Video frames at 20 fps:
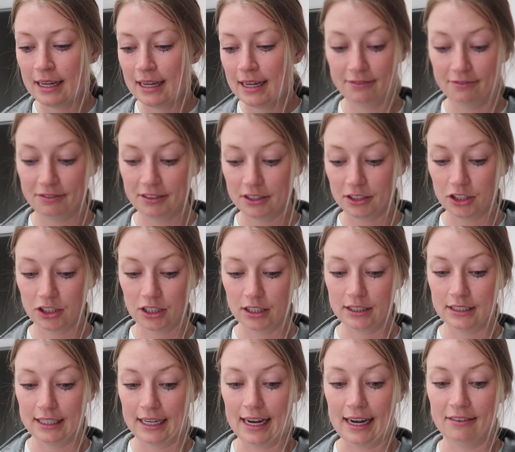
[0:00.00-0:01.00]
It feels
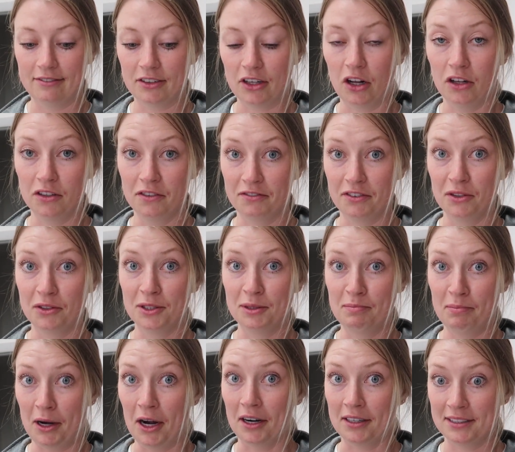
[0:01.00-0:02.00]
good to have all of those
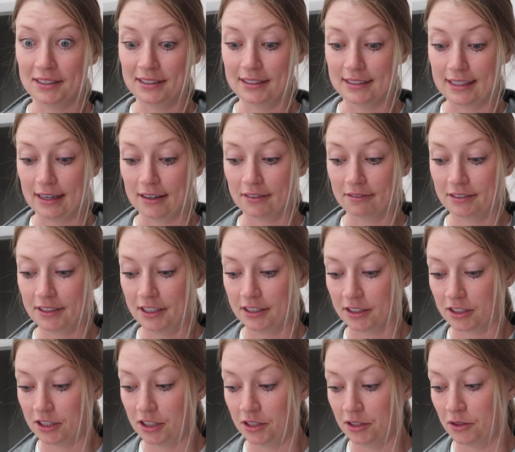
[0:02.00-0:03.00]
boxes out of
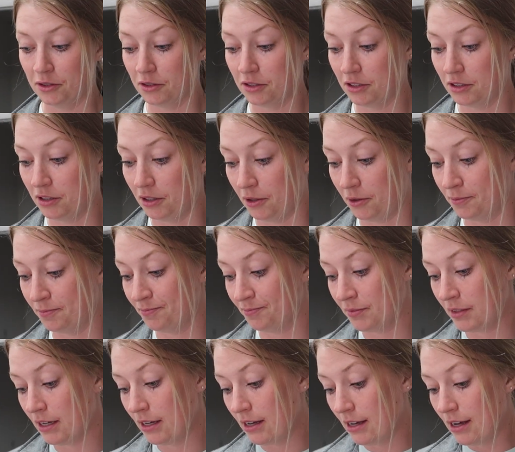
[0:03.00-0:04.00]
here too. So
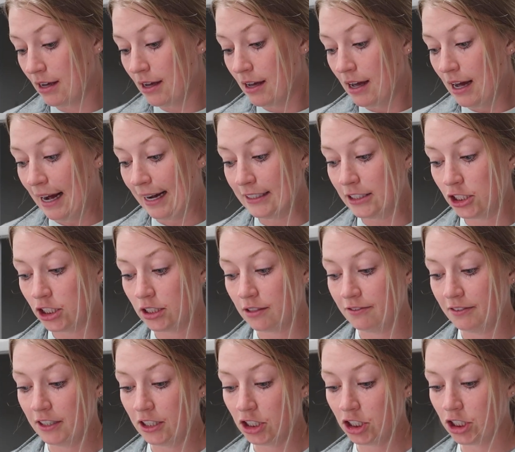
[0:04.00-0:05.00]
I just
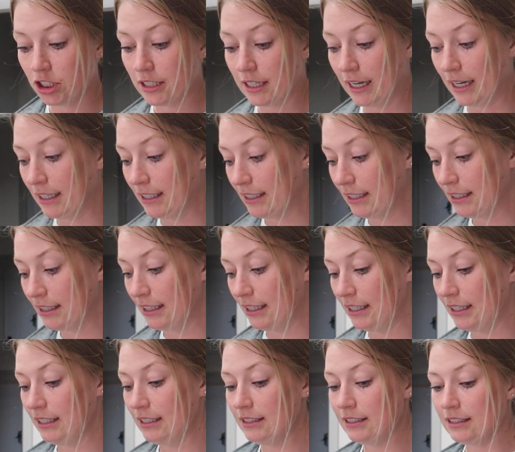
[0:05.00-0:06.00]
finished cutting
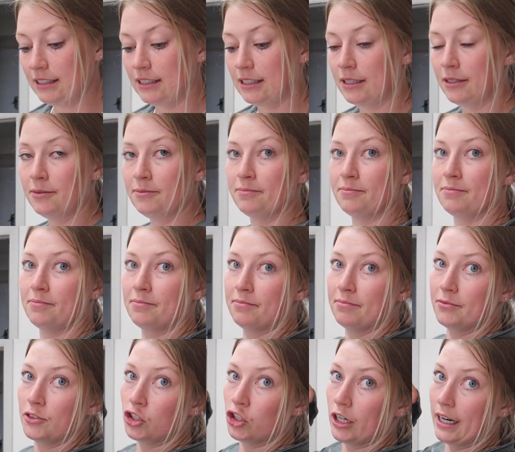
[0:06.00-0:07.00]
these
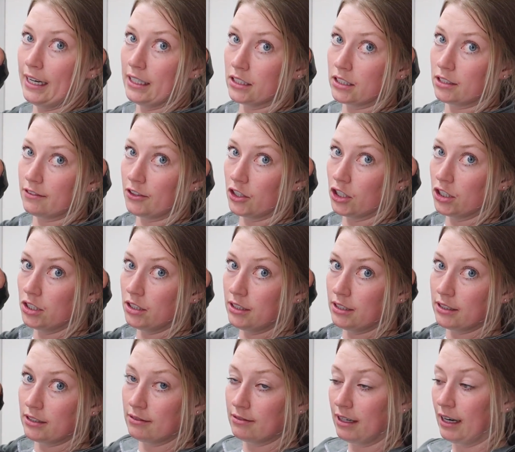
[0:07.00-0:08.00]

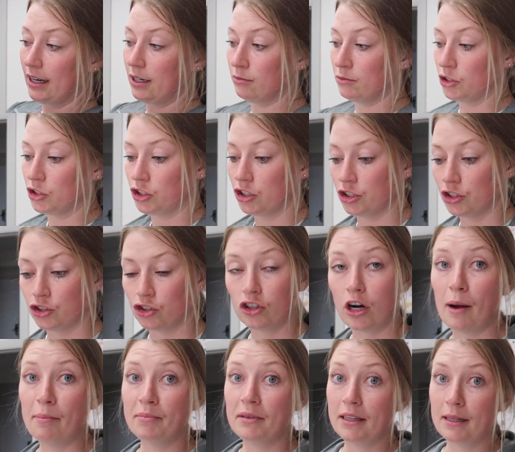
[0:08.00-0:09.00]
transfers. I almost just
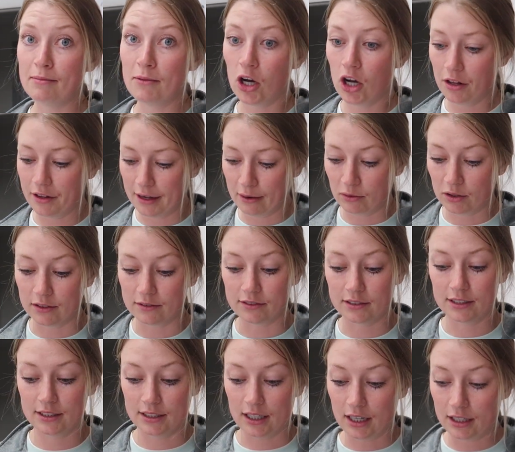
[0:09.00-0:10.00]
dropped them all. That would have
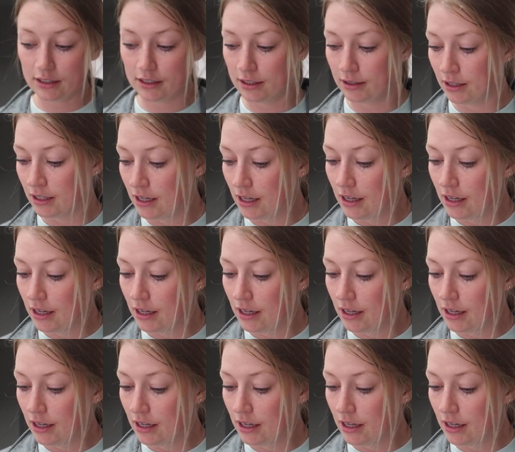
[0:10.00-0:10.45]
sucked.